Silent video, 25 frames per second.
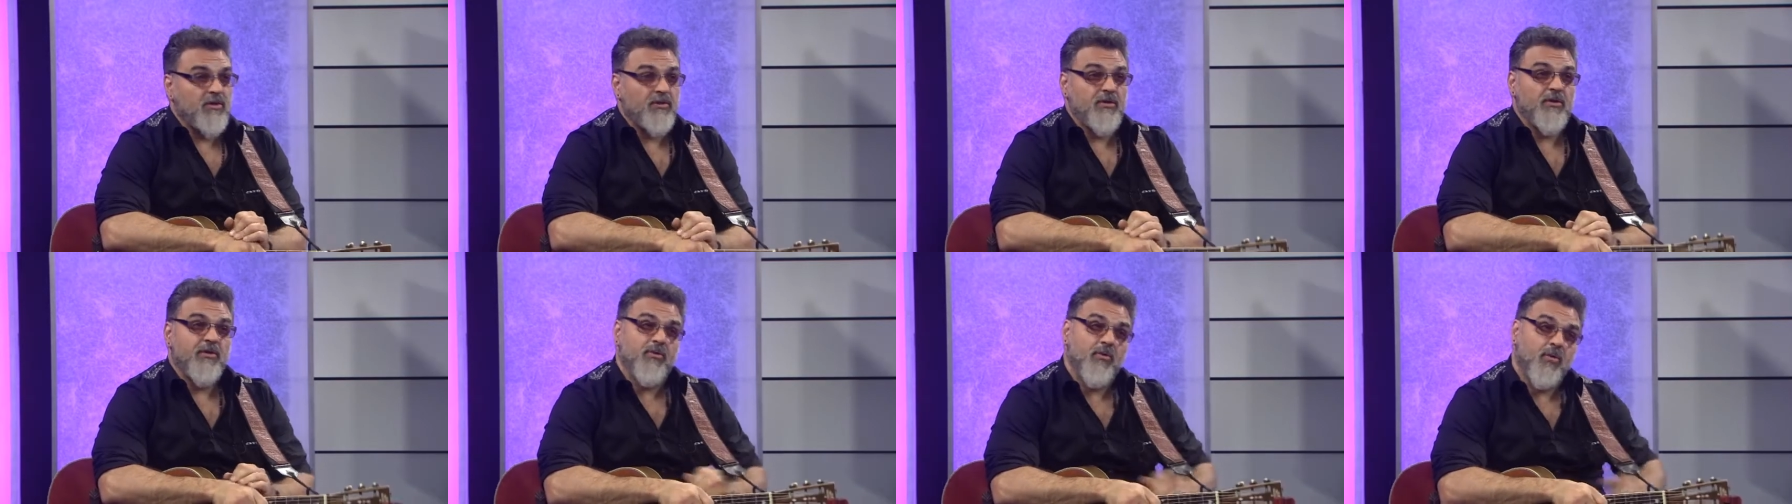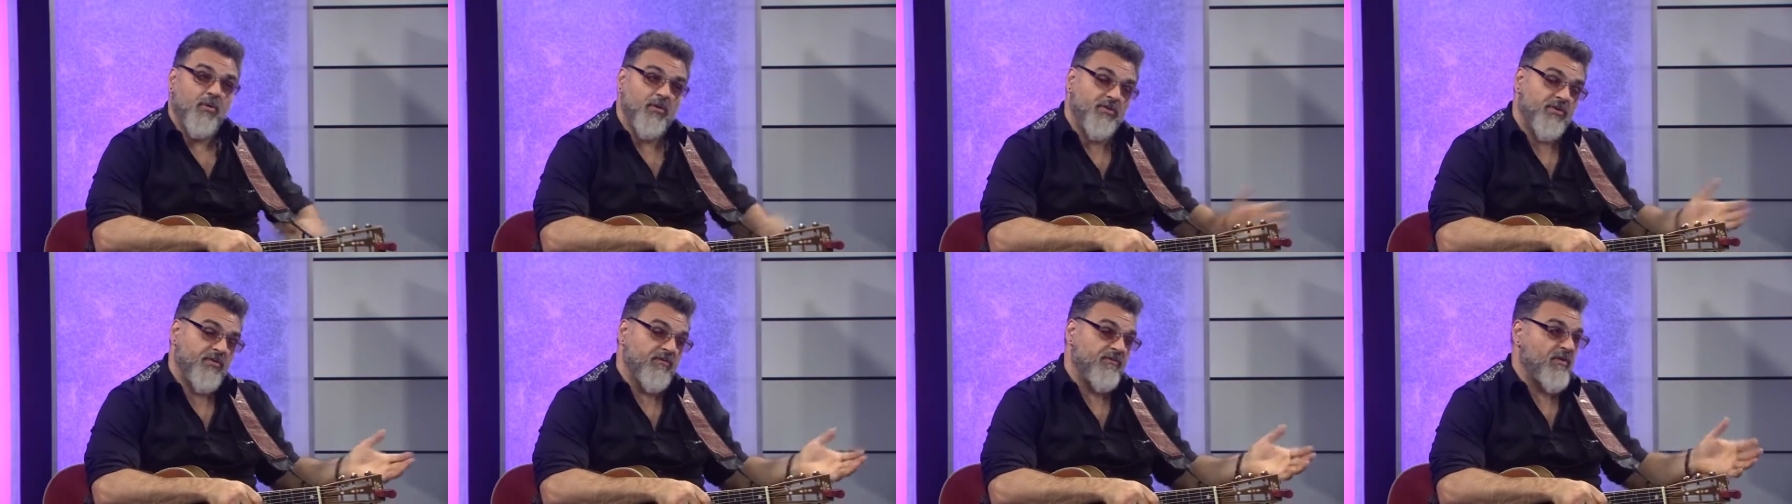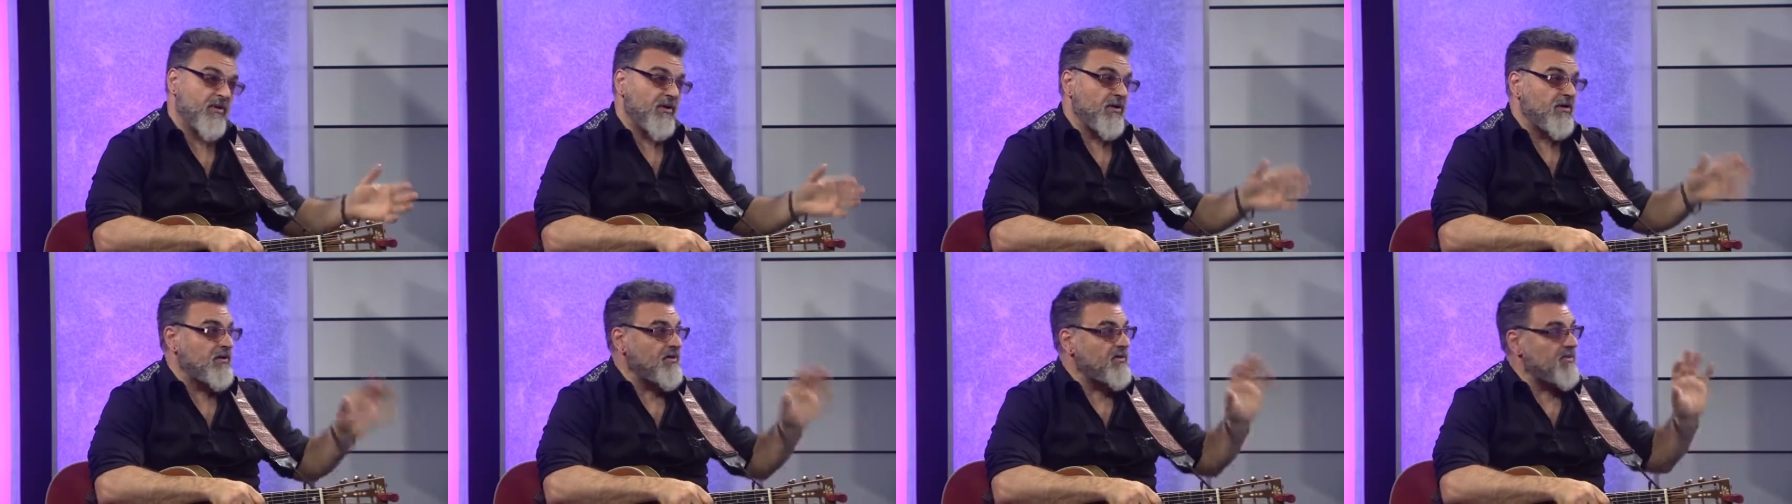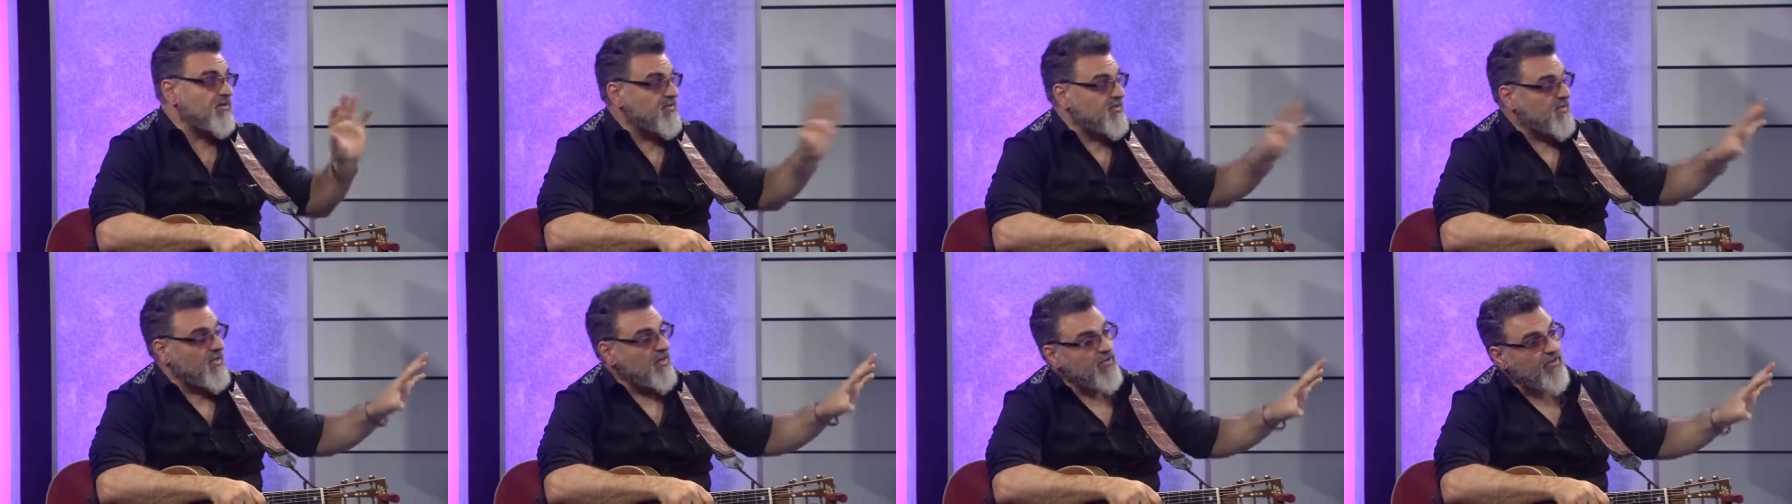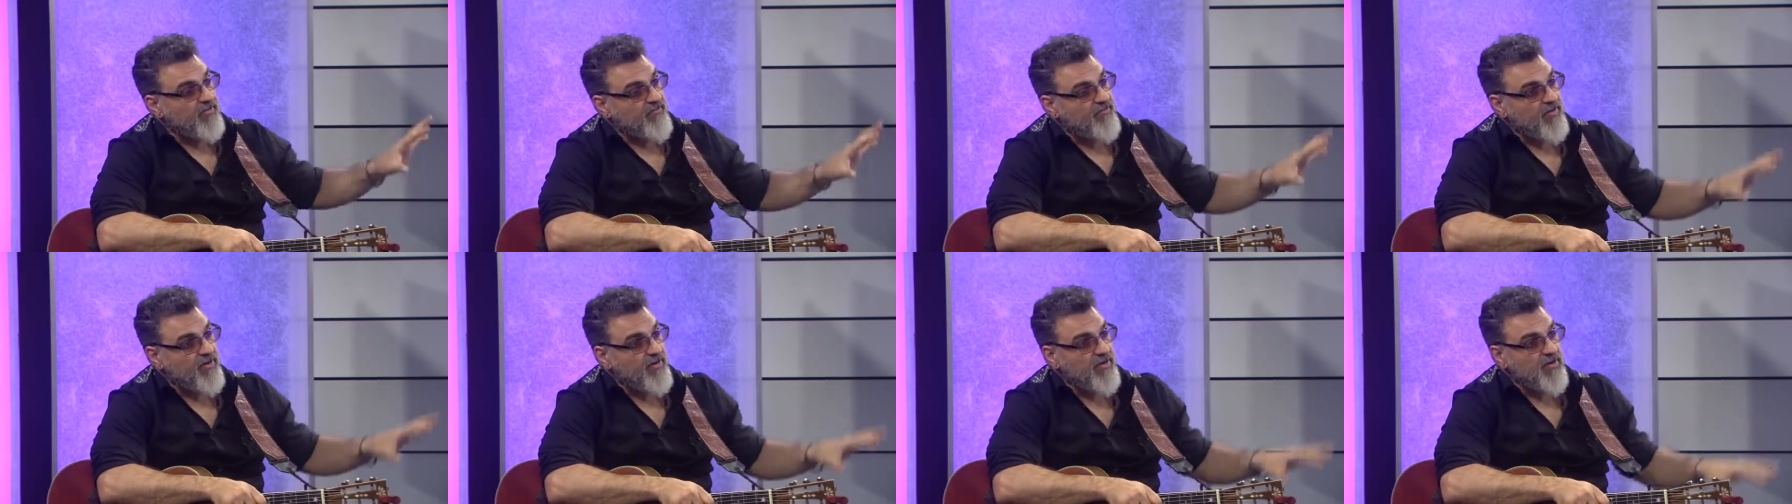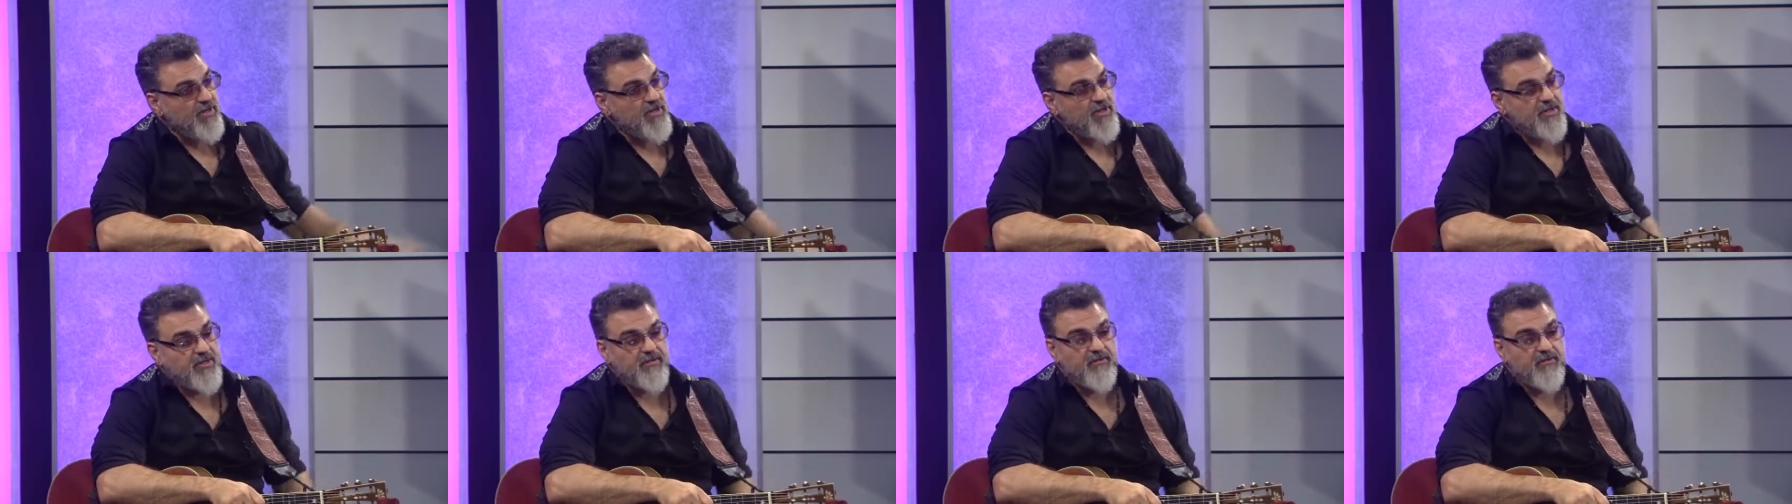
and the north of Italy, the center of Italy.